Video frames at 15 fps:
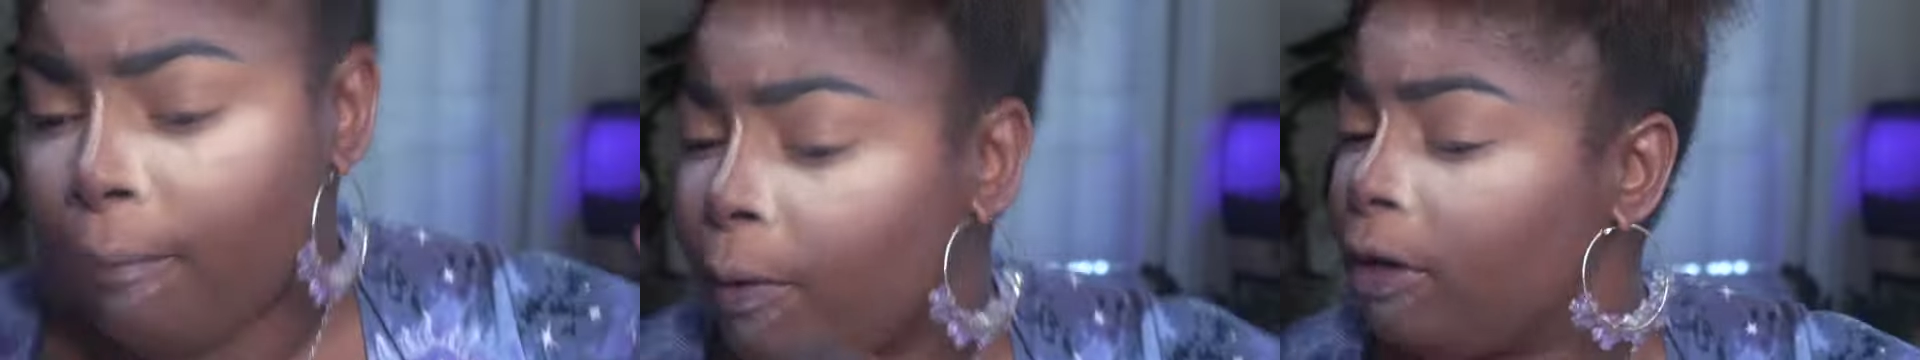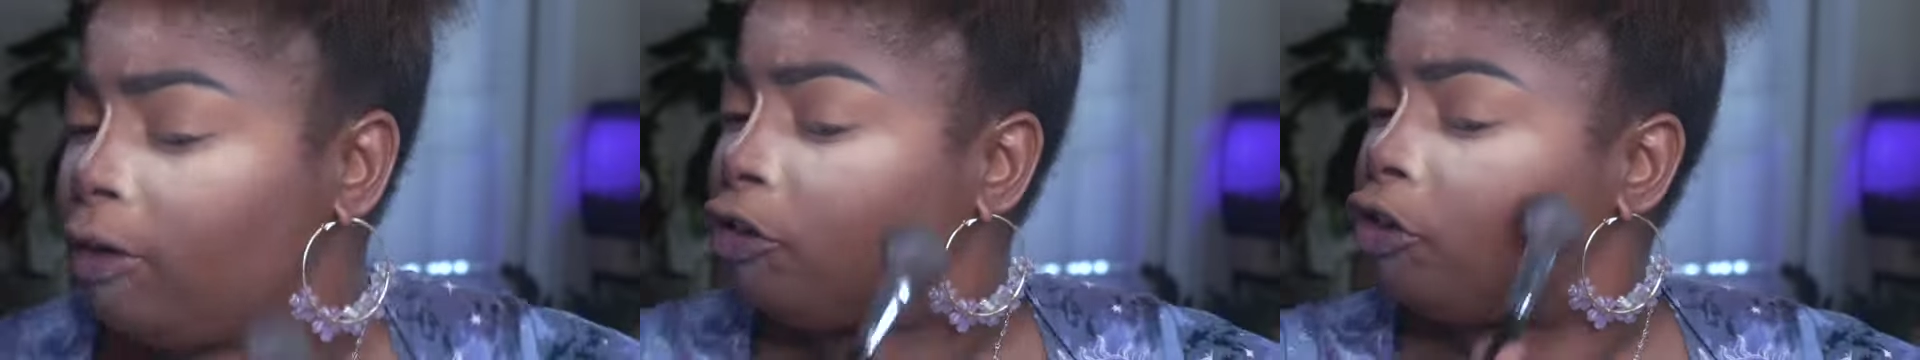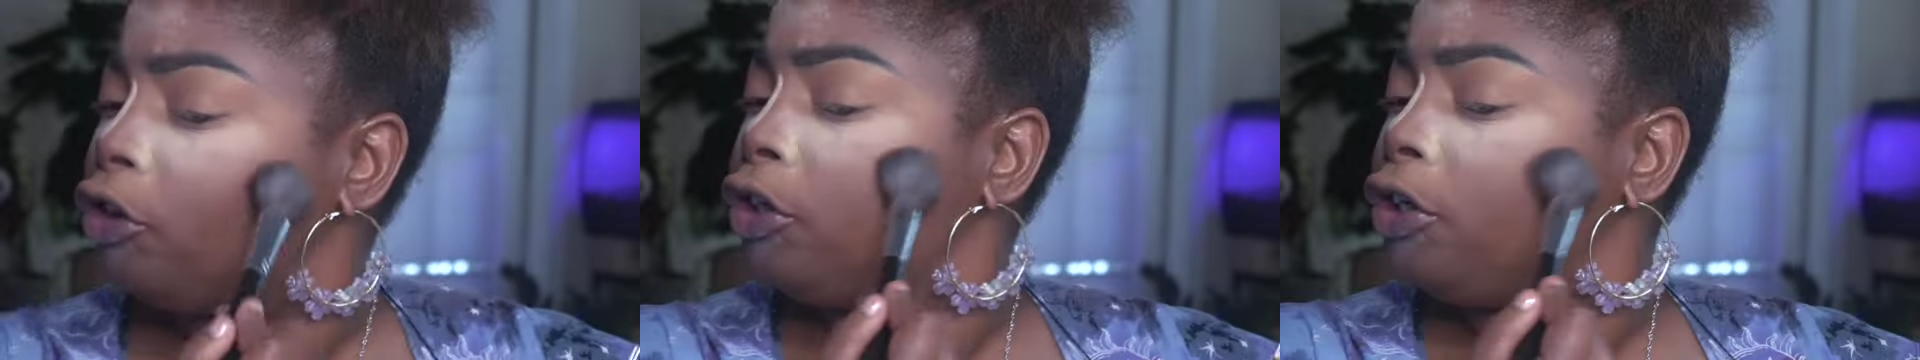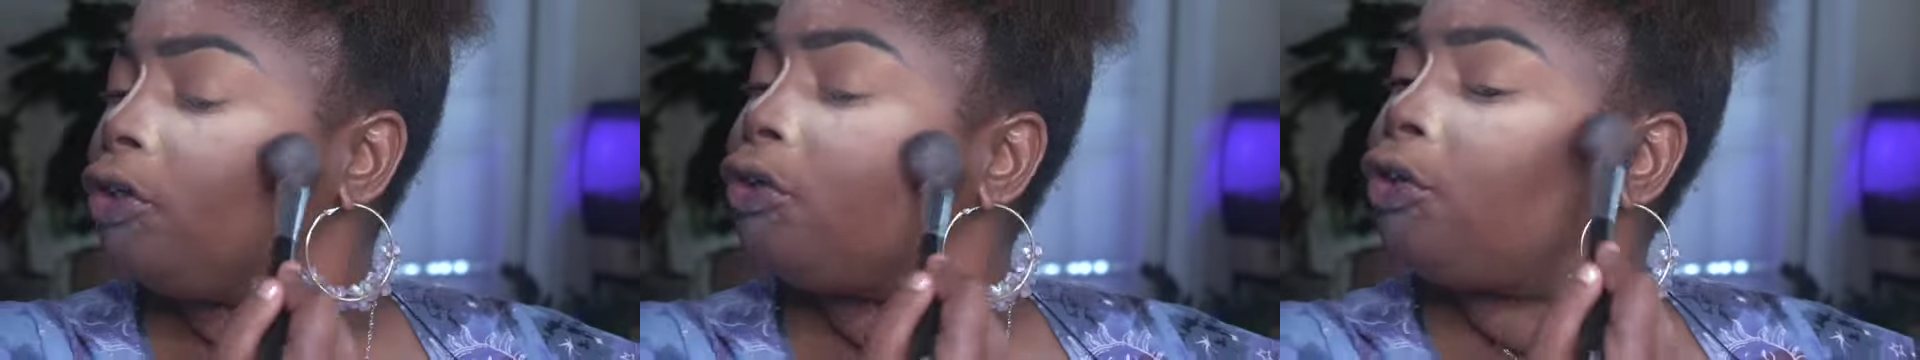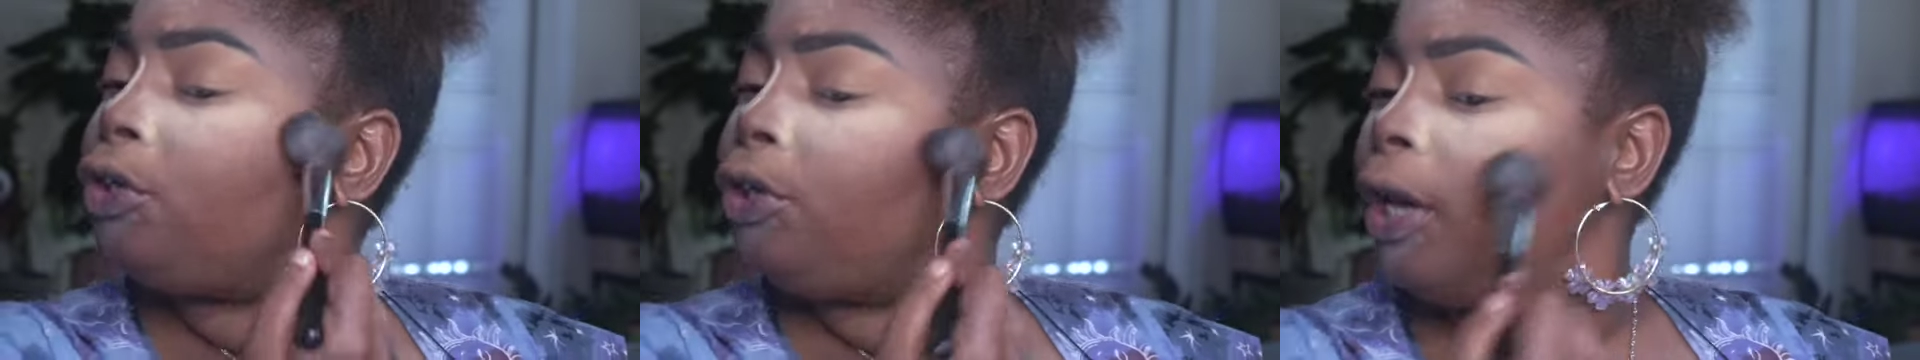bronzer
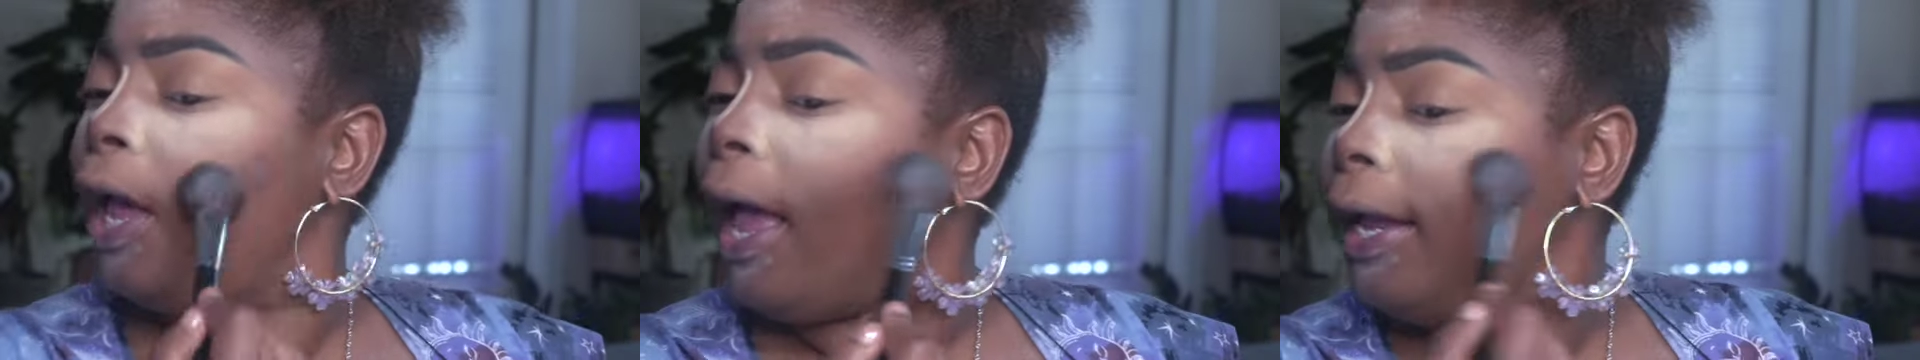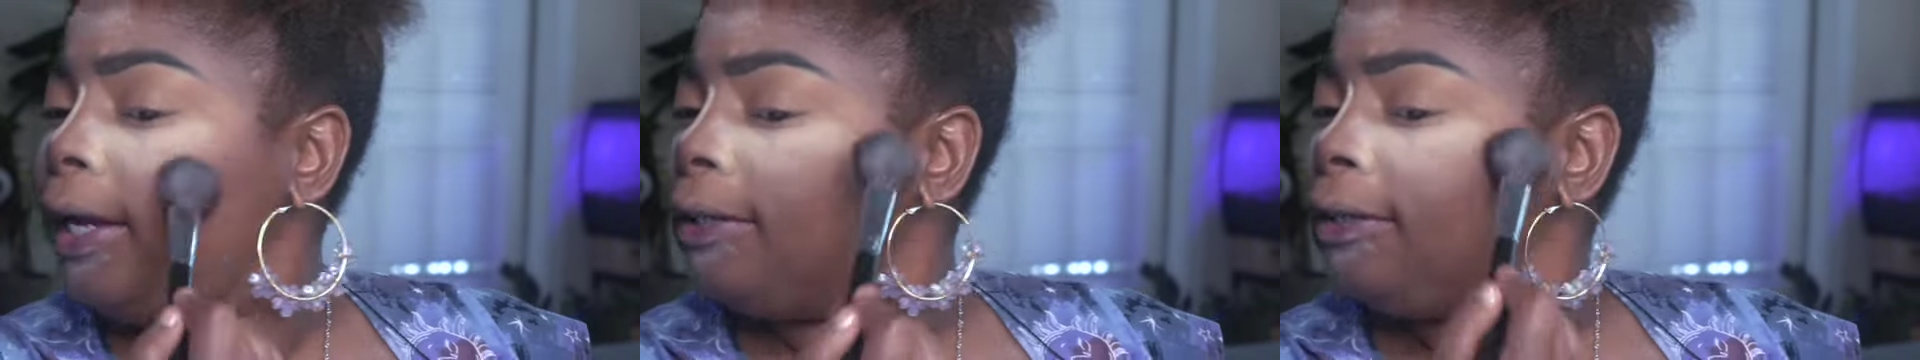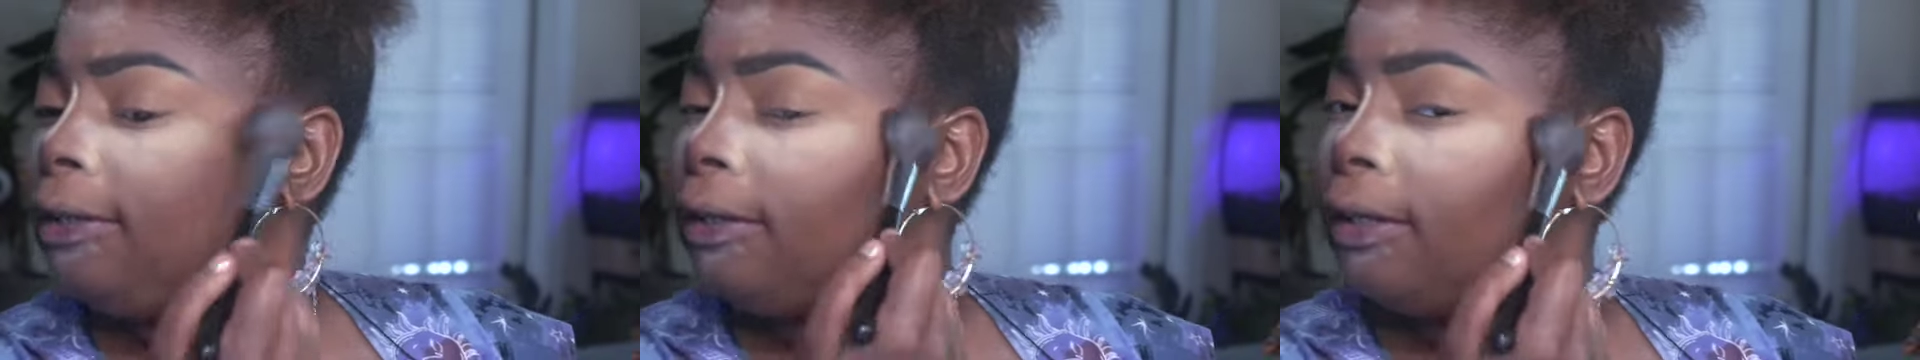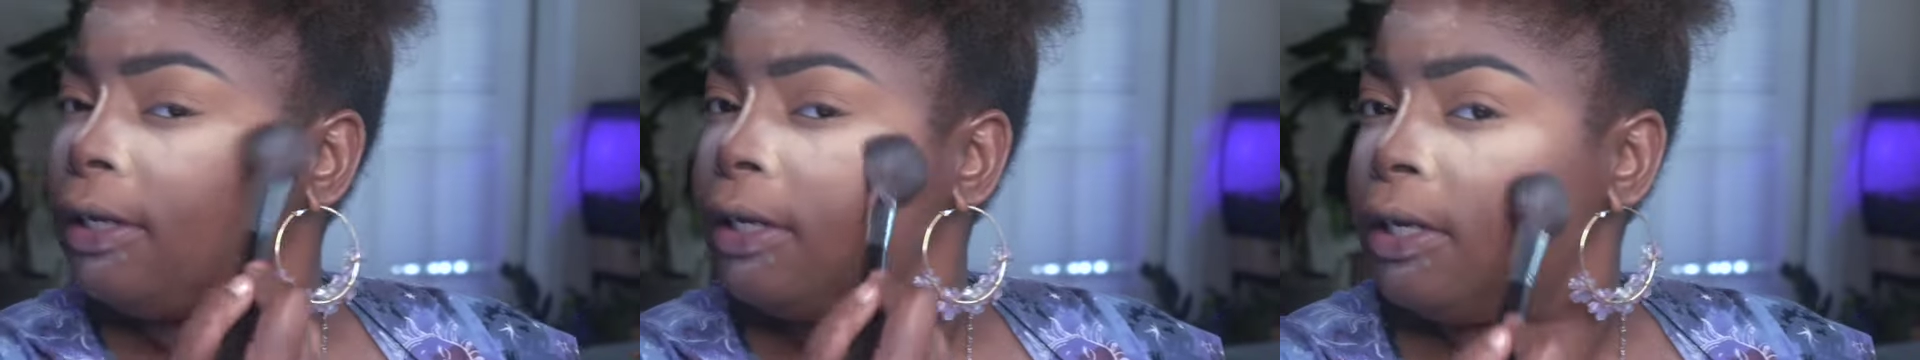is nice.